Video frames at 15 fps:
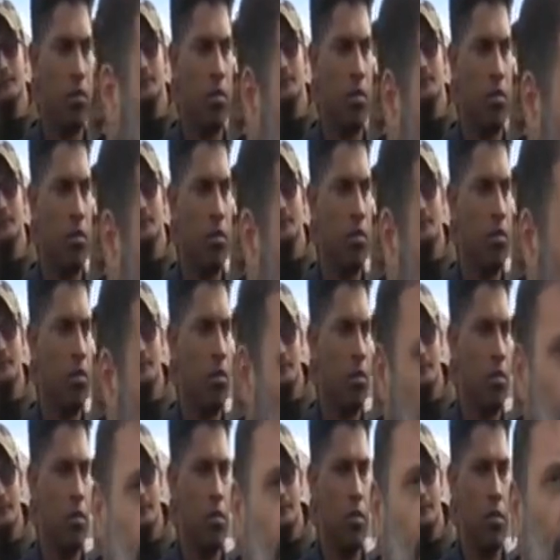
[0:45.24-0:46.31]

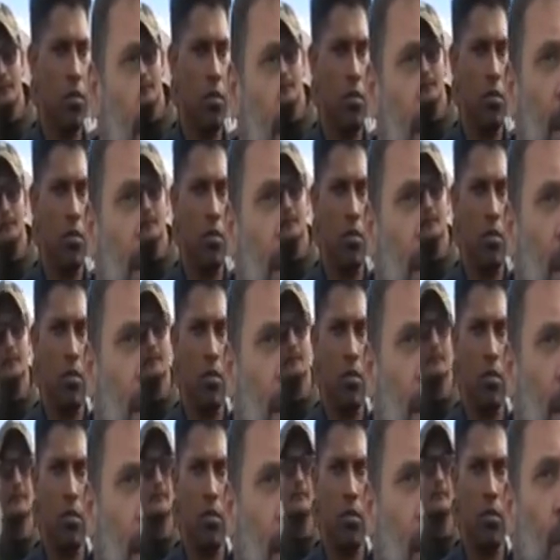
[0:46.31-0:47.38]

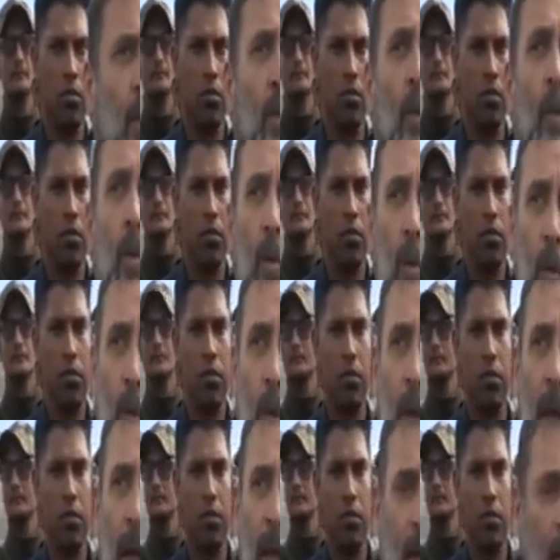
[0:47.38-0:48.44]

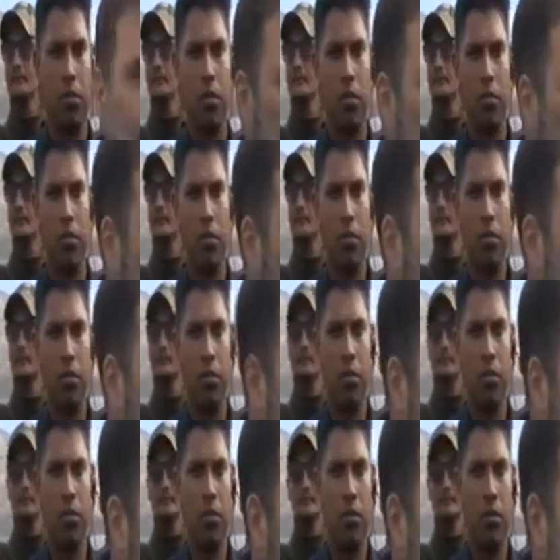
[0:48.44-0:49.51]

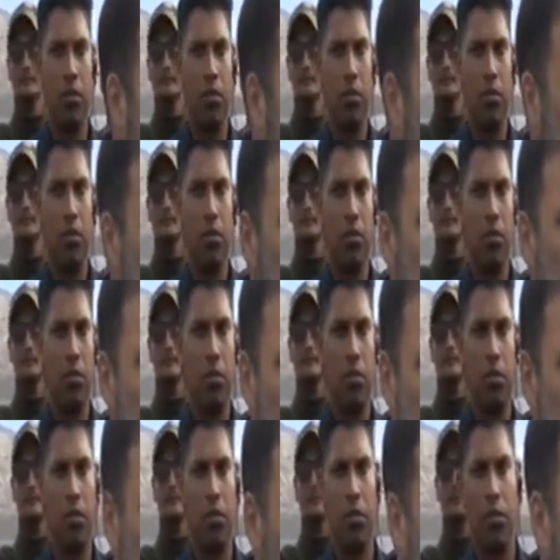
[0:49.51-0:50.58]

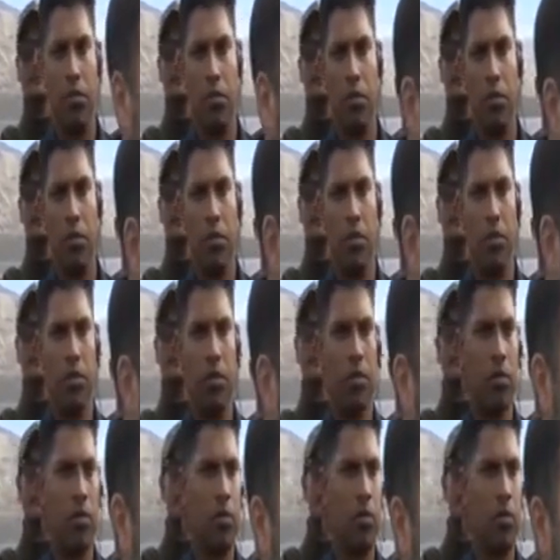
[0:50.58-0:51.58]
No words are spoken by the person on screen.